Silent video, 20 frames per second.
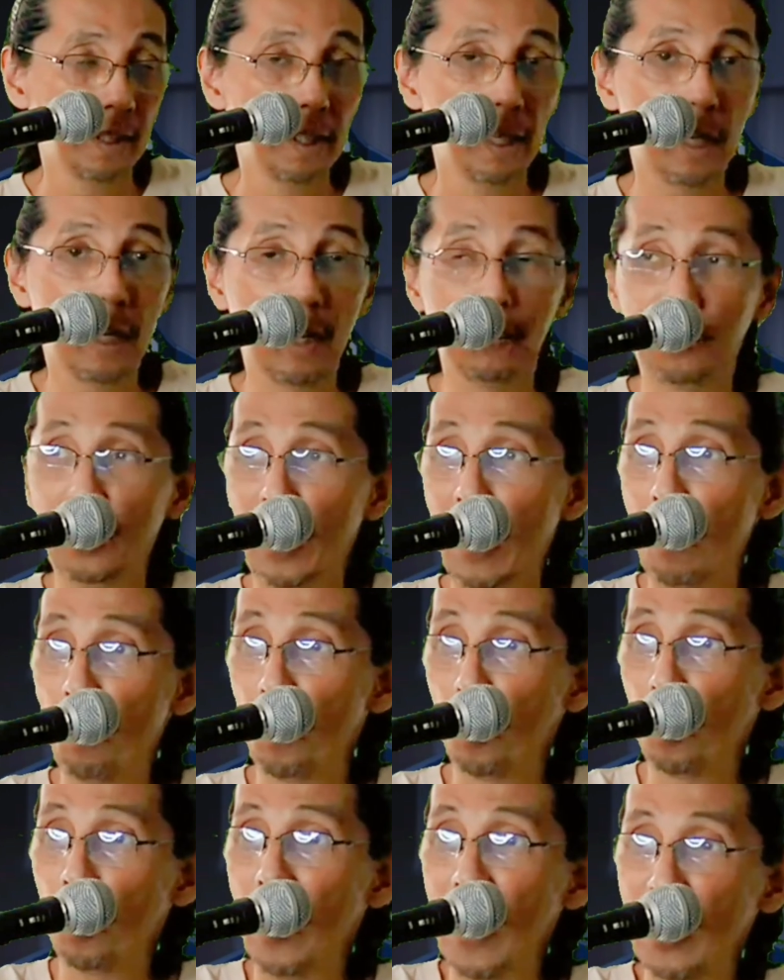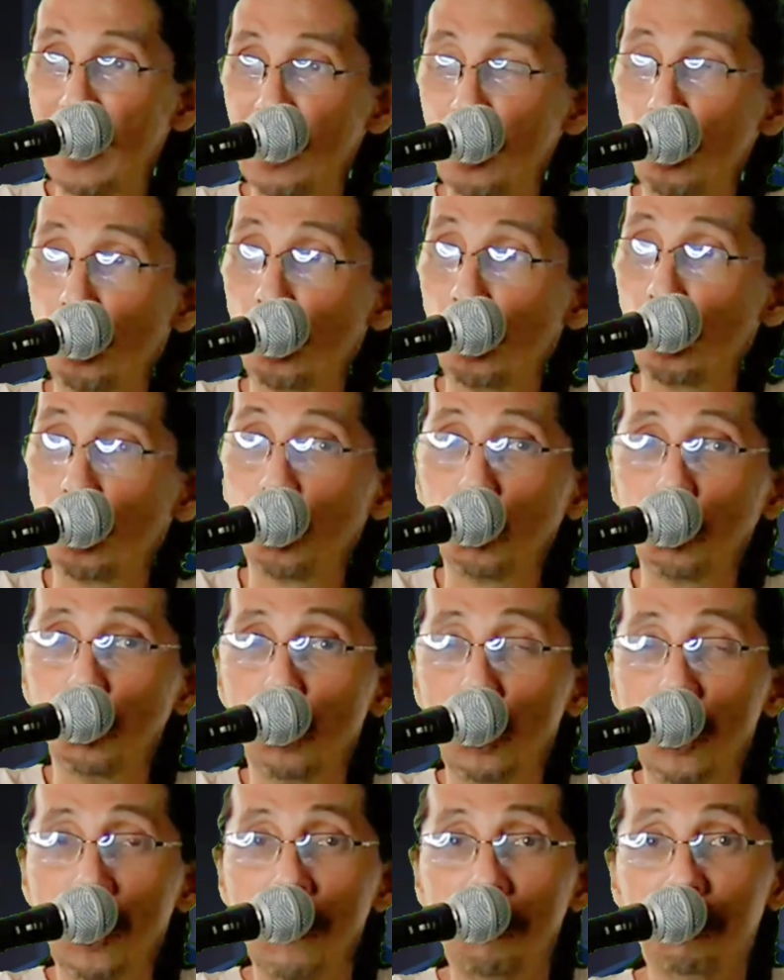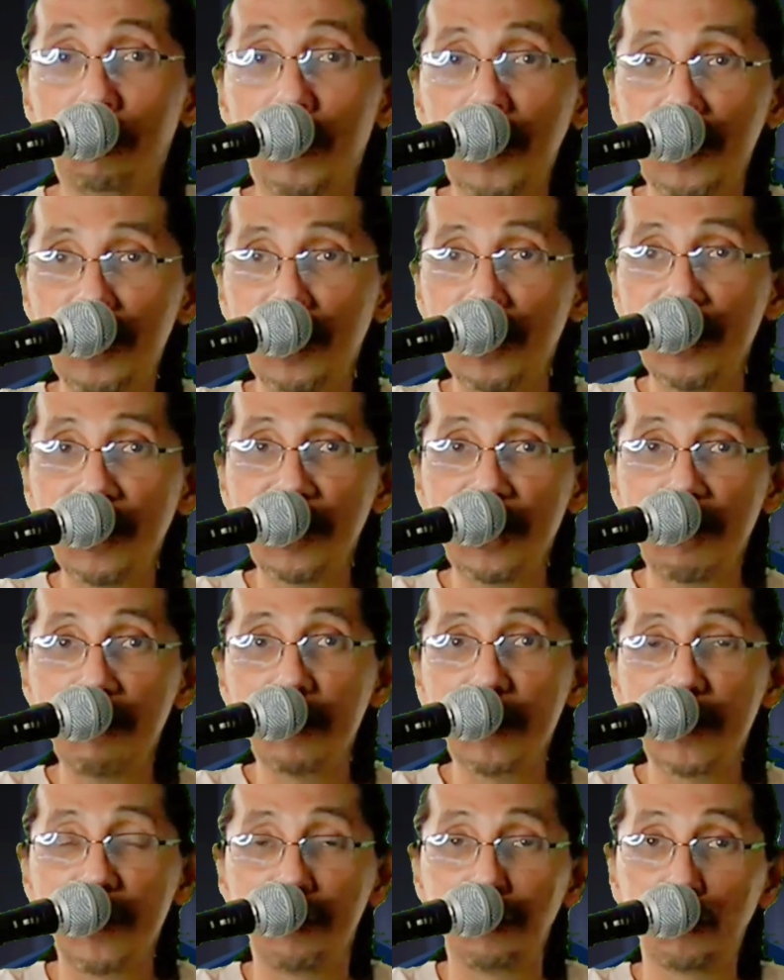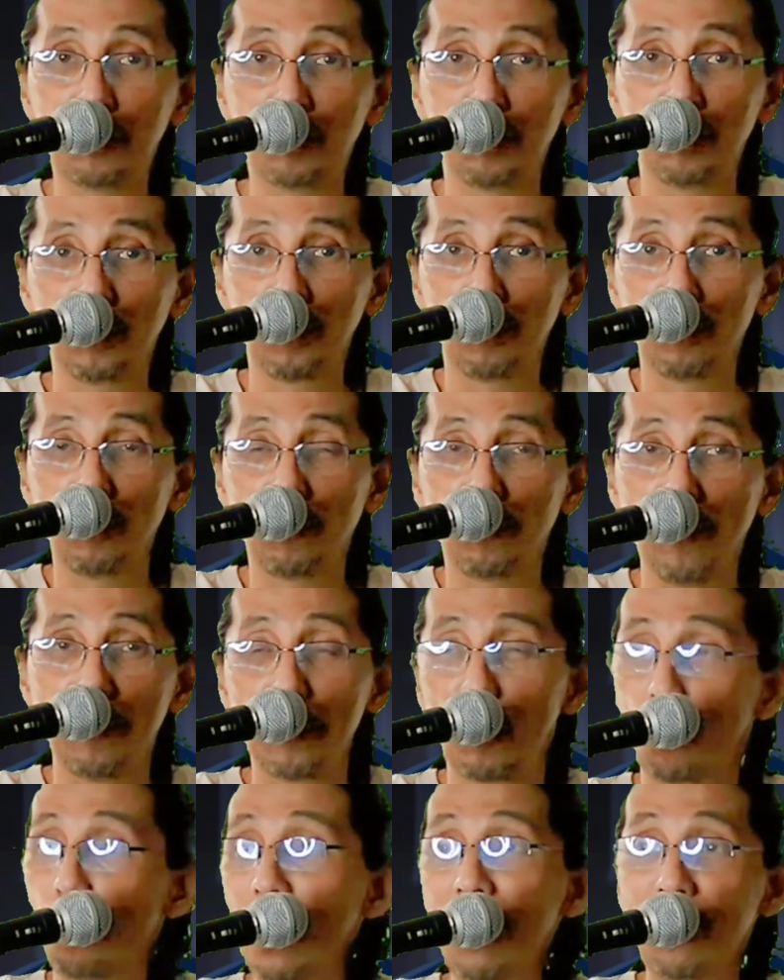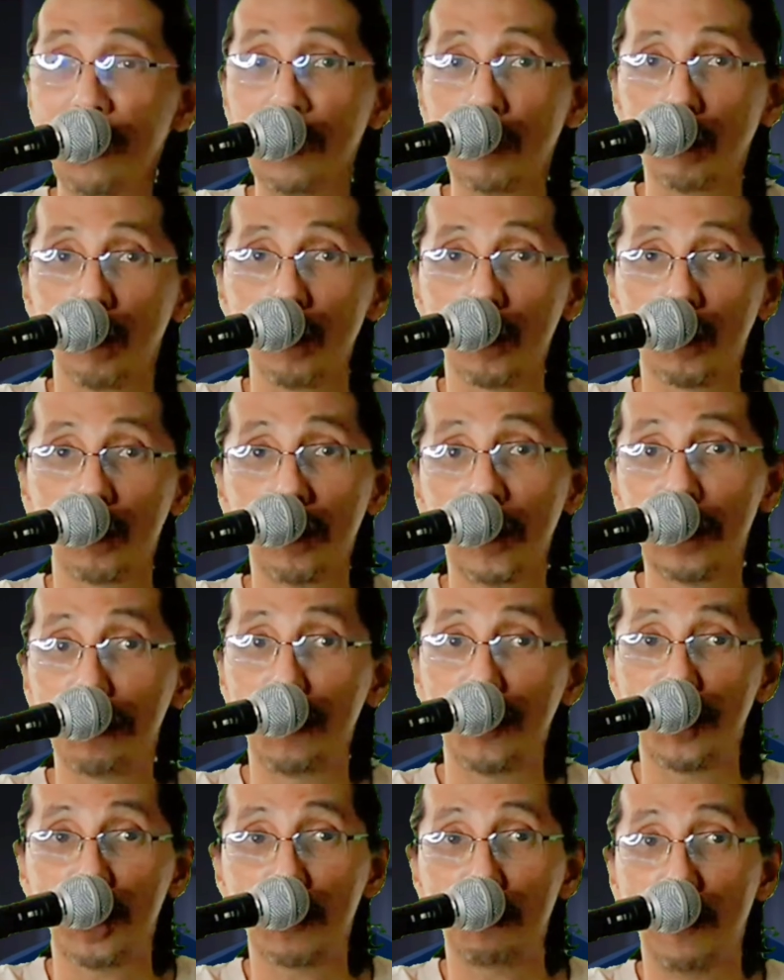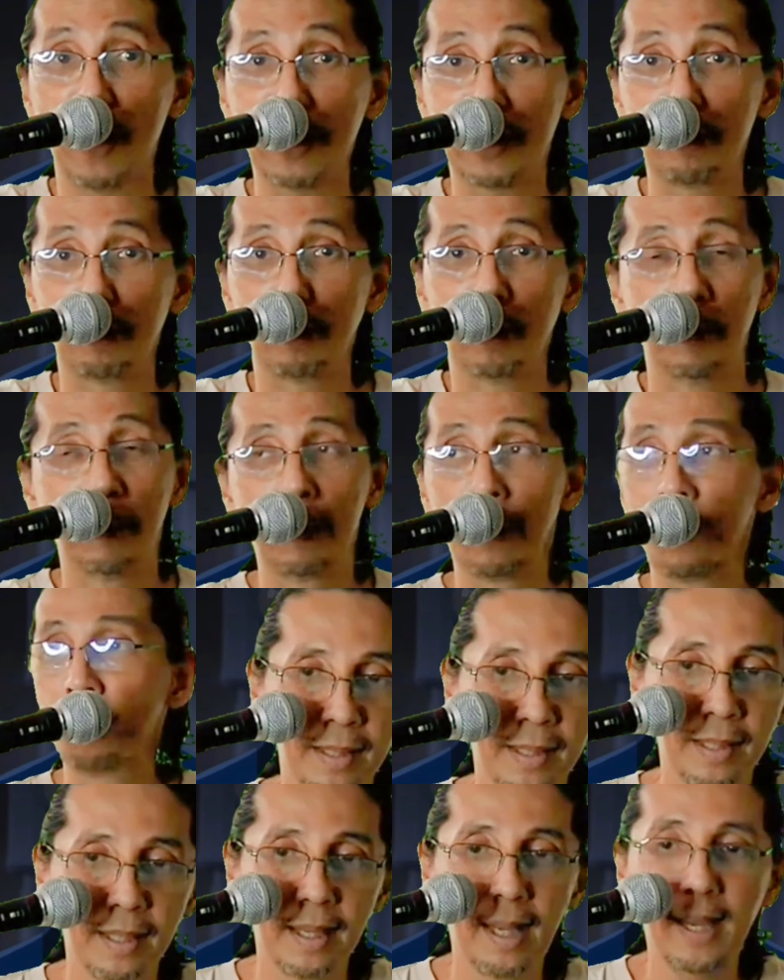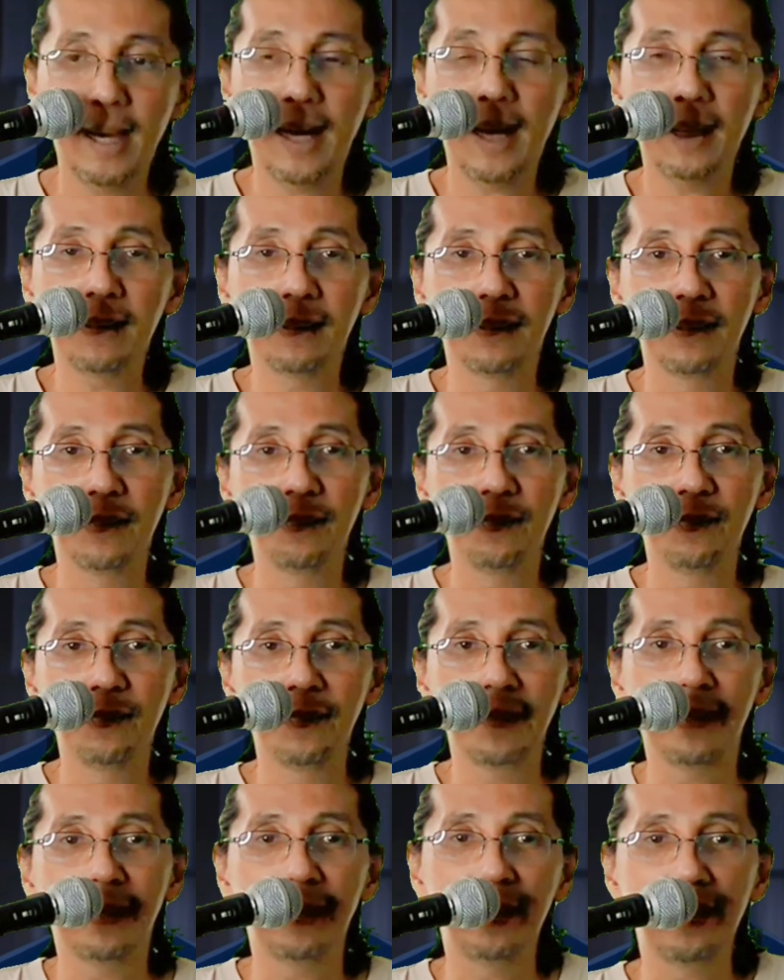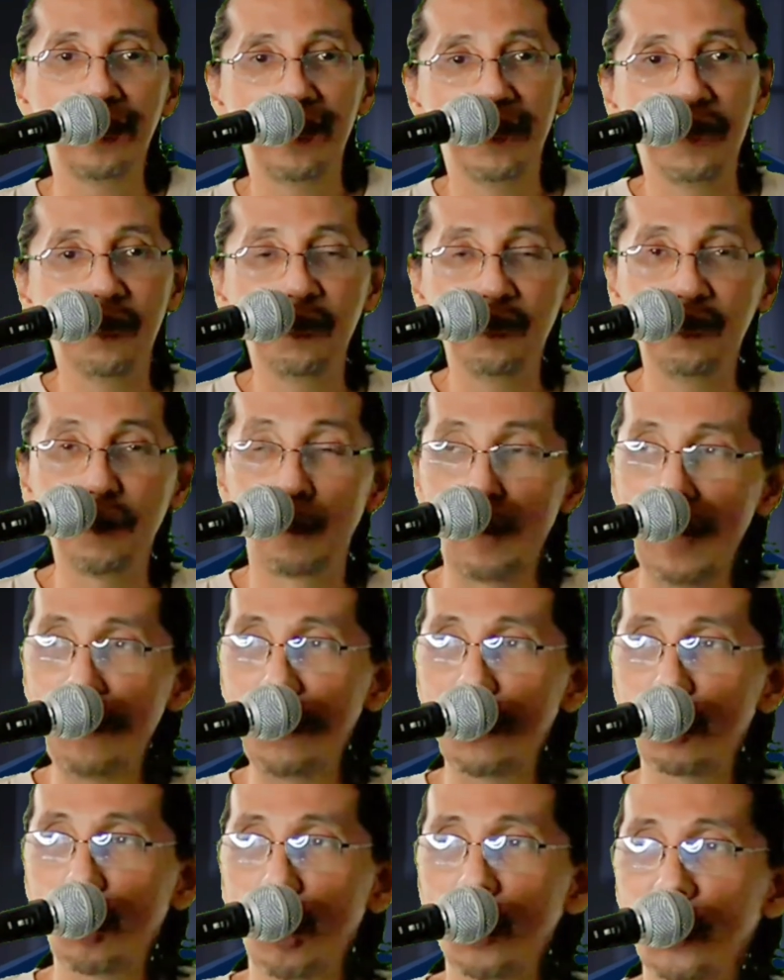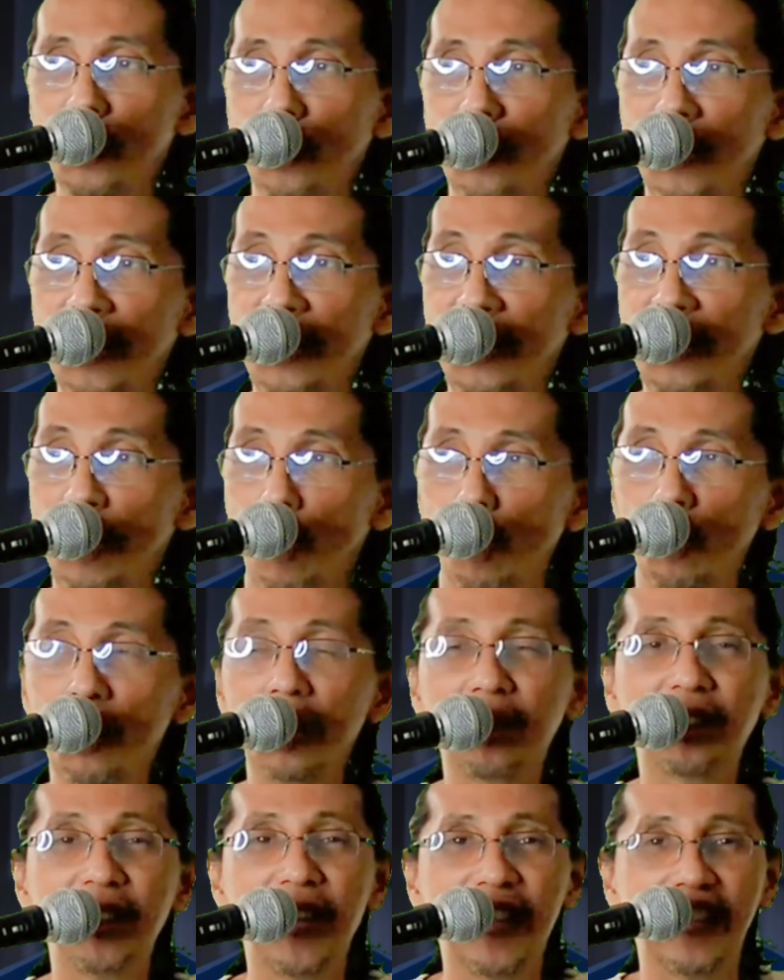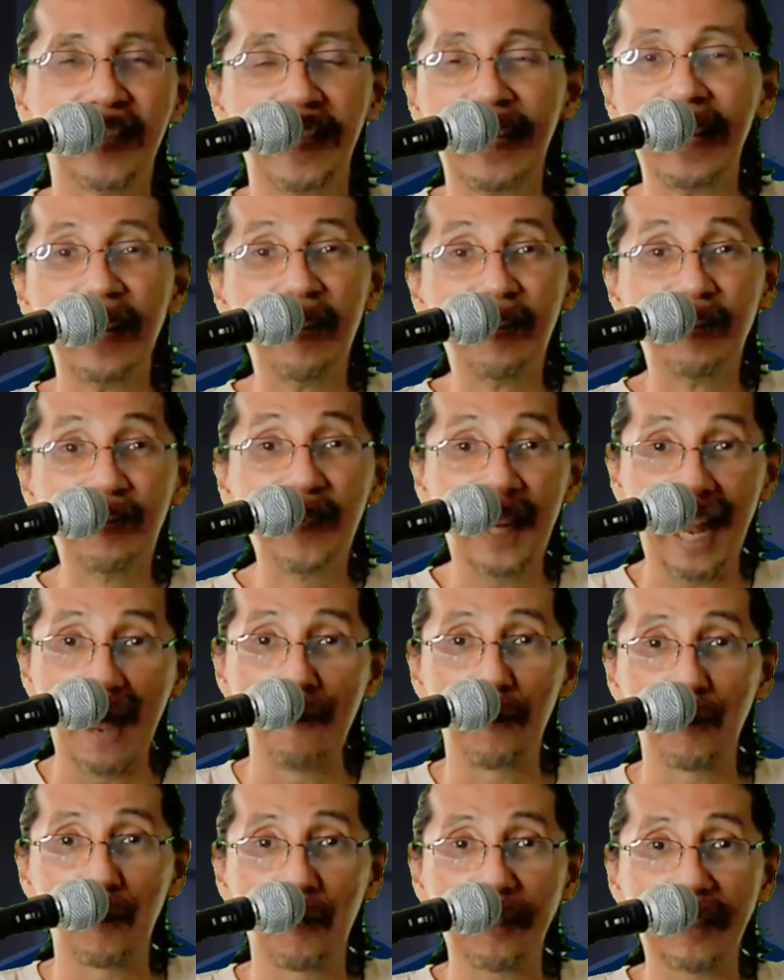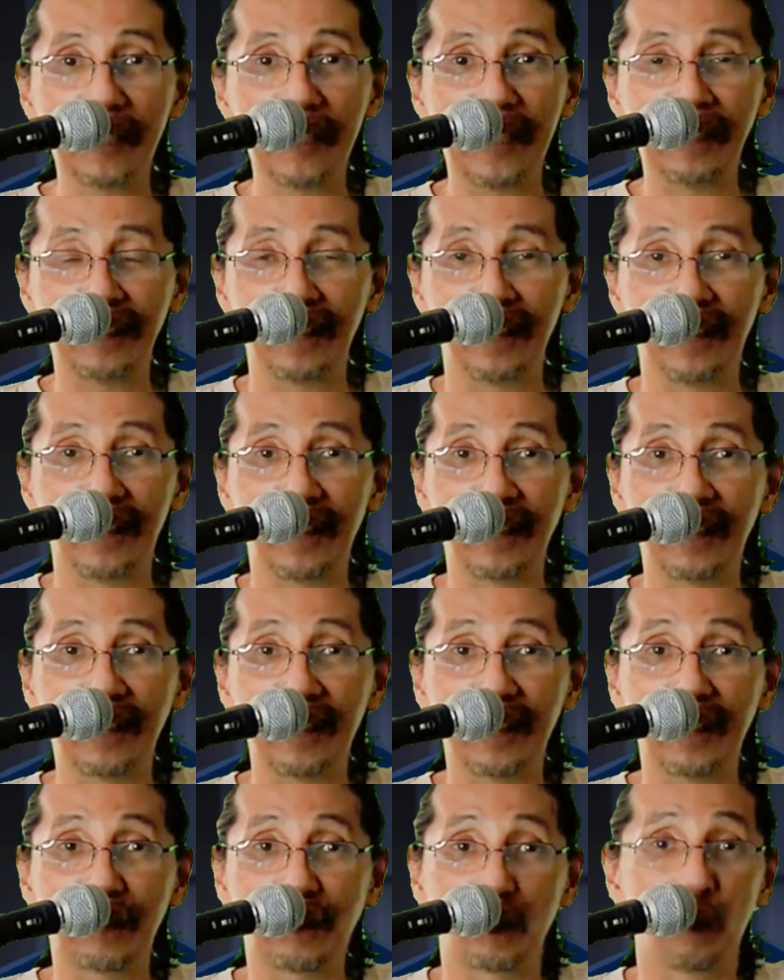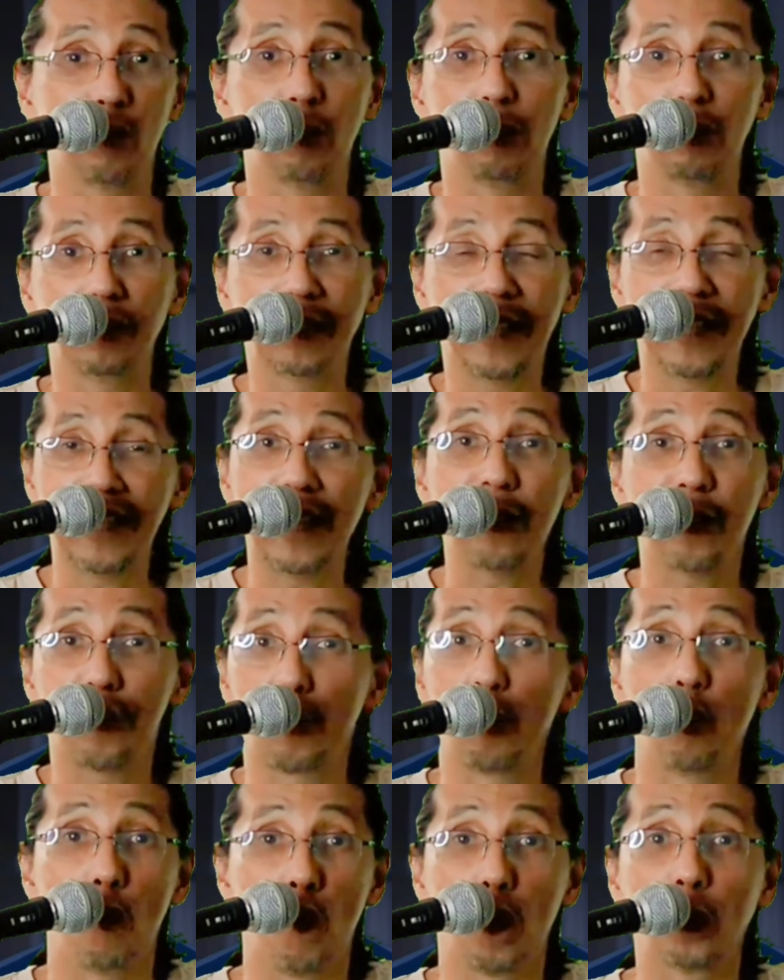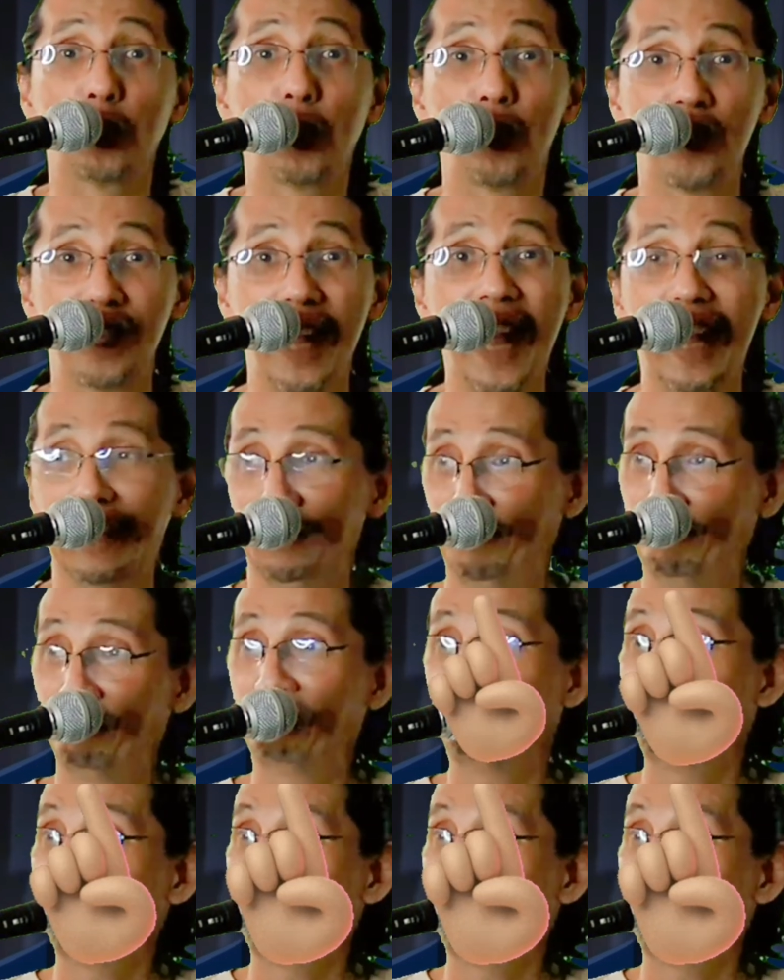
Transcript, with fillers: uh, the Emperor has to distance himself to the, from the Raven Consort as much as possible. And the Raven Consort is the only thing the Emperor cannot uh, cannot throw cannot throw orders at.